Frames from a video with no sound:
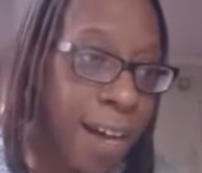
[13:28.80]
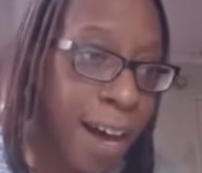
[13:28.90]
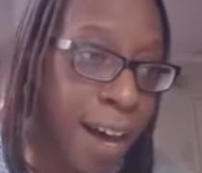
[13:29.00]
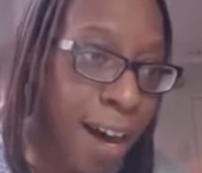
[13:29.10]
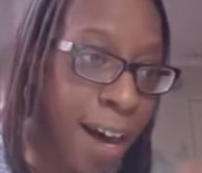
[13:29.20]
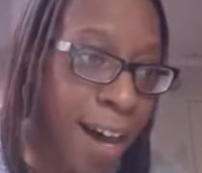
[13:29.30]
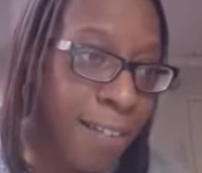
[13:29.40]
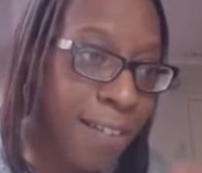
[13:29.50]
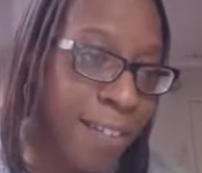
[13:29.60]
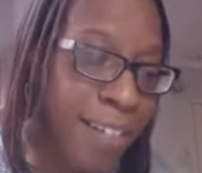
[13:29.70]

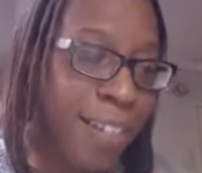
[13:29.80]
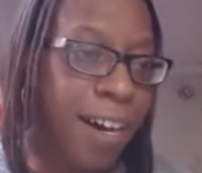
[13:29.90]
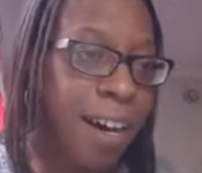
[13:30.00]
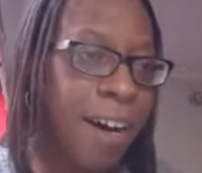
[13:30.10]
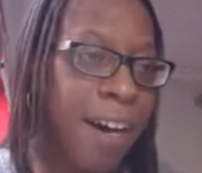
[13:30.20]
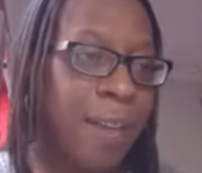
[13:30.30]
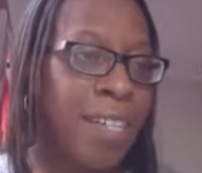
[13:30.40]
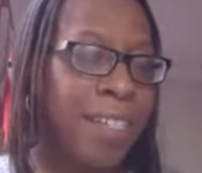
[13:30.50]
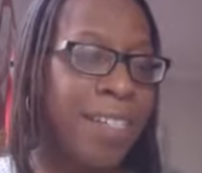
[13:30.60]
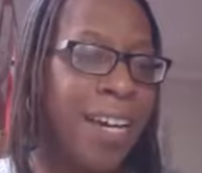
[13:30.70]
hi, hi,
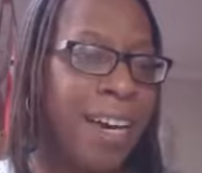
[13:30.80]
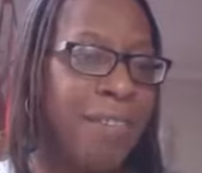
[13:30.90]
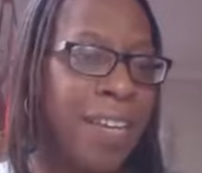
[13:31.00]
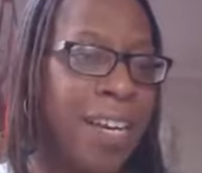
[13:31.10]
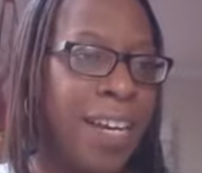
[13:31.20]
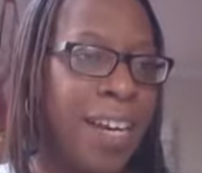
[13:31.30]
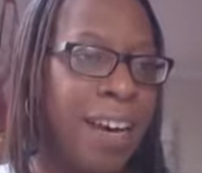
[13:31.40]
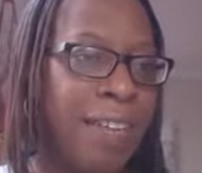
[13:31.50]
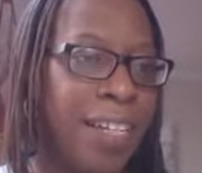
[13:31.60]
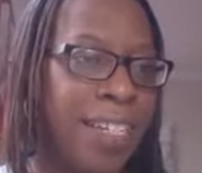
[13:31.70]
Mister Dalvin,
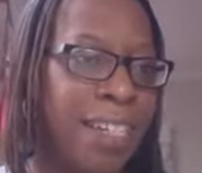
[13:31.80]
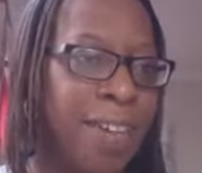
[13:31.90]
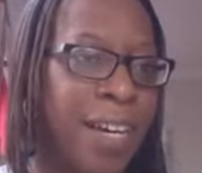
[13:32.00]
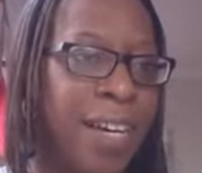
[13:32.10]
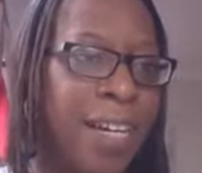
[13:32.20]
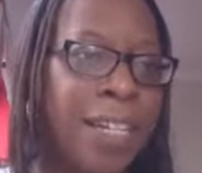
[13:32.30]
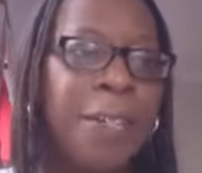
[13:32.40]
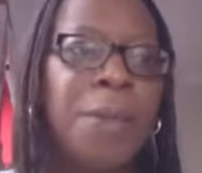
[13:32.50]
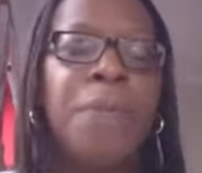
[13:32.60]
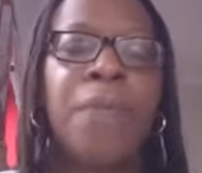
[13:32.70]
how are you doing?
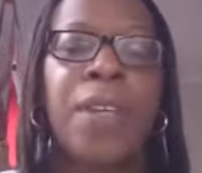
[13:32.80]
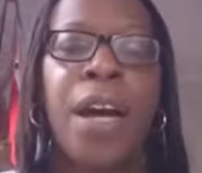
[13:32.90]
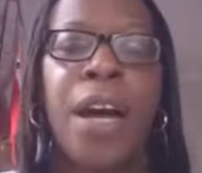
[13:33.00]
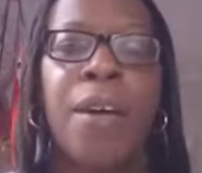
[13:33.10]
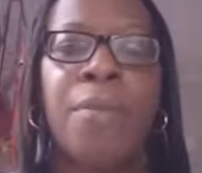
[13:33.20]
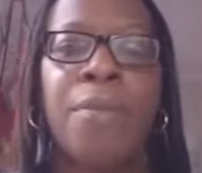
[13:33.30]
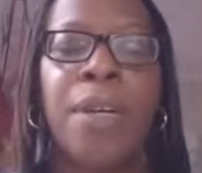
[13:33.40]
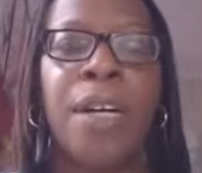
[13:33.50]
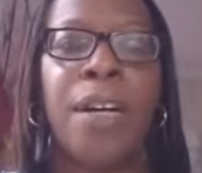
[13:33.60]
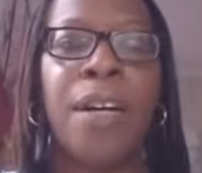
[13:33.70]
Um,
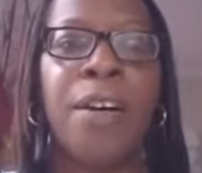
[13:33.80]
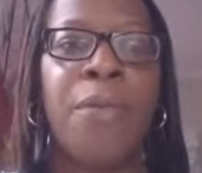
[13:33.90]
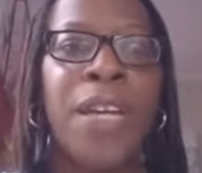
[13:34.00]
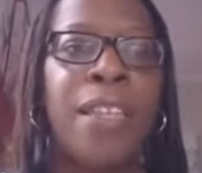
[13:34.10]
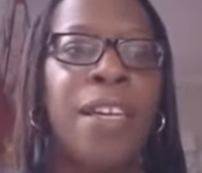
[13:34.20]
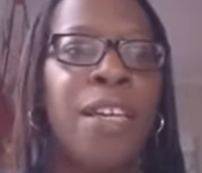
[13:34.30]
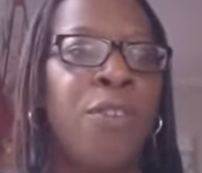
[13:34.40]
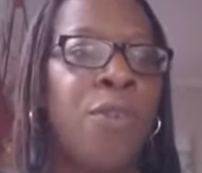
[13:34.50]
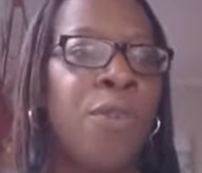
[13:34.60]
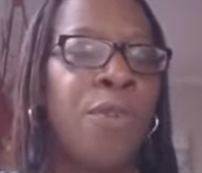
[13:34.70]
with
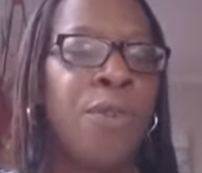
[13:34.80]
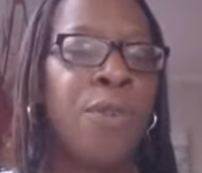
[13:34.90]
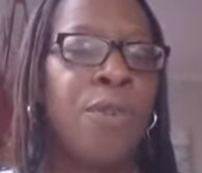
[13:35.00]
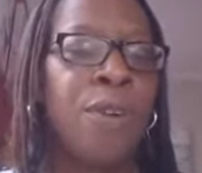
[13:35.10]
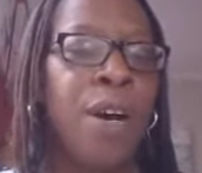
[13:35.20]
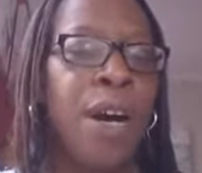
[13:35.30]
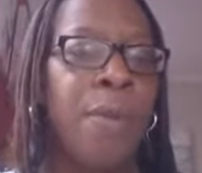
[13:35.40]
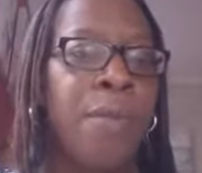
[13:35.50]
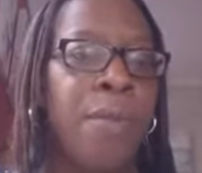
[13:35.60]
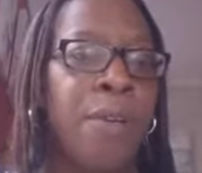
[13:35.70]
your
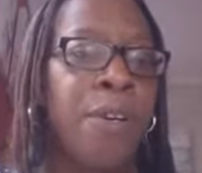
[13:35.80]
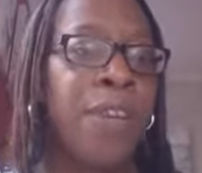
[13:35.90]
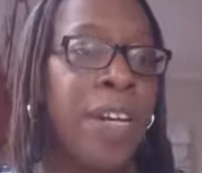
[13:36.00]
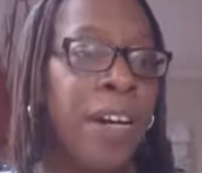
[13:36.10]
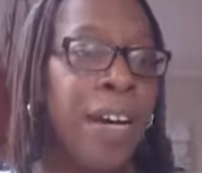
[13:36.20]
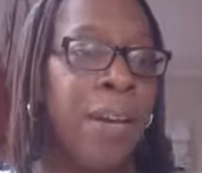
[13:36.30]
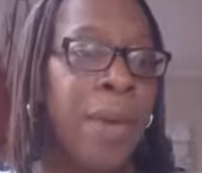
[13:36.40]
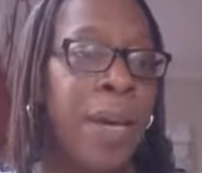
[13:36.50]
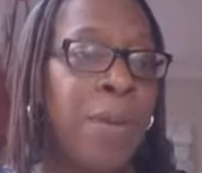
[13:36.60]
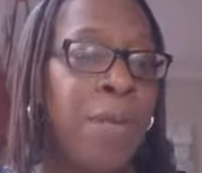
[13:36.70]
um career, it
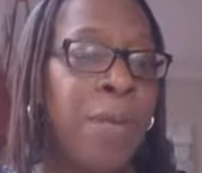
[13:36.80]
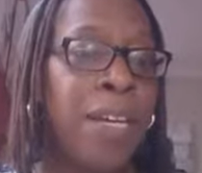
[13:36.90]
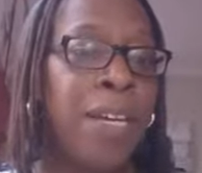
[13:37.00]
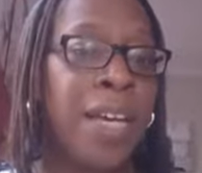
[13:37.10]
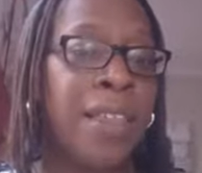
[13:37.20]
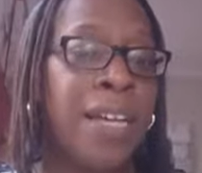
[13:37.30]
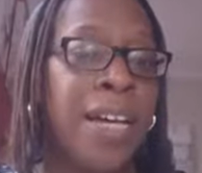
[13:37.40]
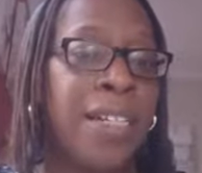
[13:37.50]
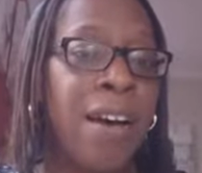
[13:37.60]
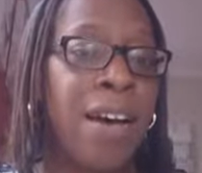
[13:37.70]
may well be
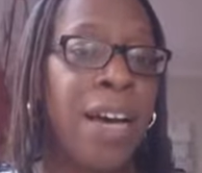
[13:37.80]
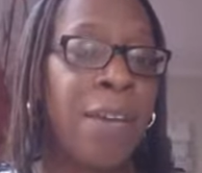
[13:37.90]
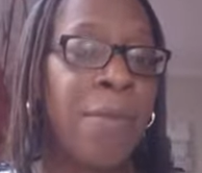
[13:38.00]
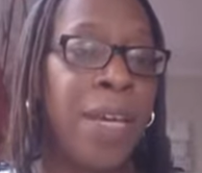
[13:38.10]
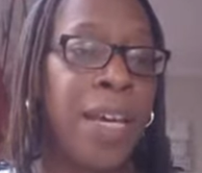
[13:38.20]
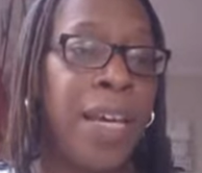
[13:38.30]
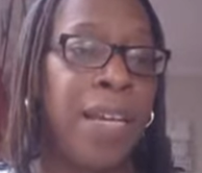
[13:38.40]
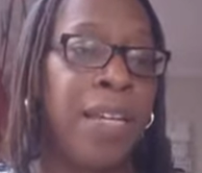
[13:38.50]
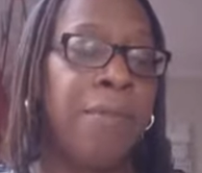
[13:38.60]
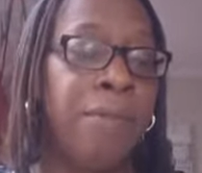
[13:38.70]
that I'm
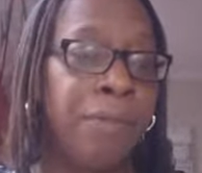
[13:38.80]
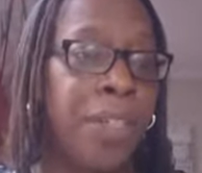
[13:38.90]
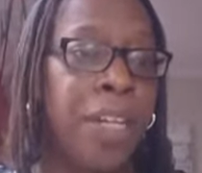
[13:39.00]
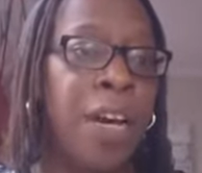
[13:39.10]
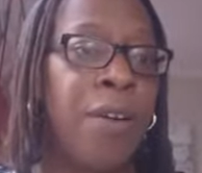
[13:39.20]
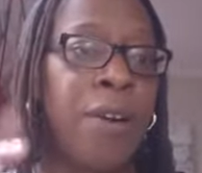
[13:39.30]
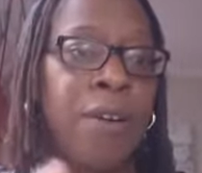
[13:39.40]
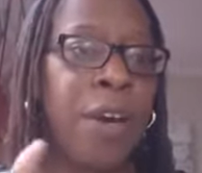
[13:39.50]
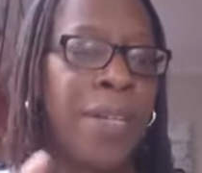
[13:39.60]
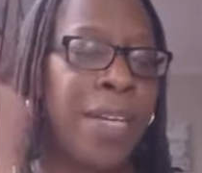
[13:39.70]
in, you know, I'll
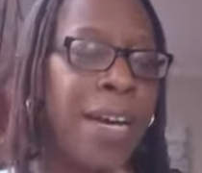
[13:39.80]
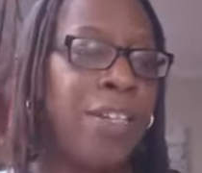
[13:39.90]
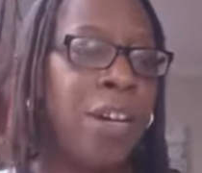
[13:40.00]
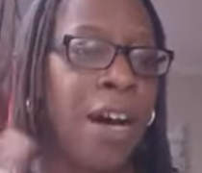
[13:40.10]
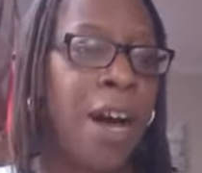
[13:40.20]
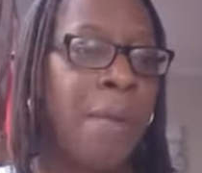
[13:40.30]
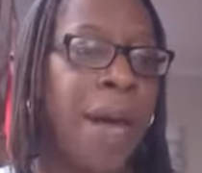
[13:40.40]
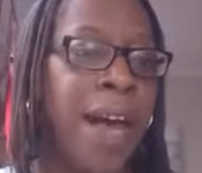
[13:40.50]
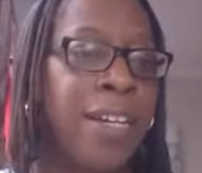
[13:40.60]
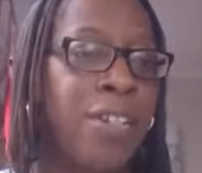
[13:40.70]
go back to H R, I'm
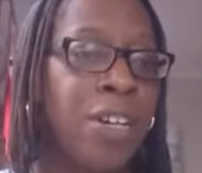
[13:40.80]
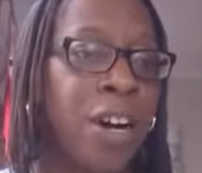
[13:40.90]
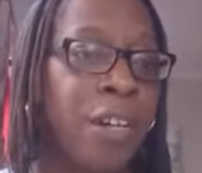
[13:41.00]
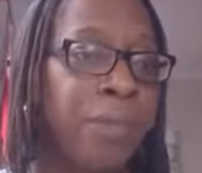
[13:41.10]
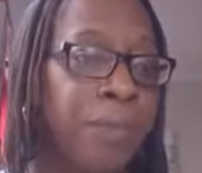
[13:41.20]
a H R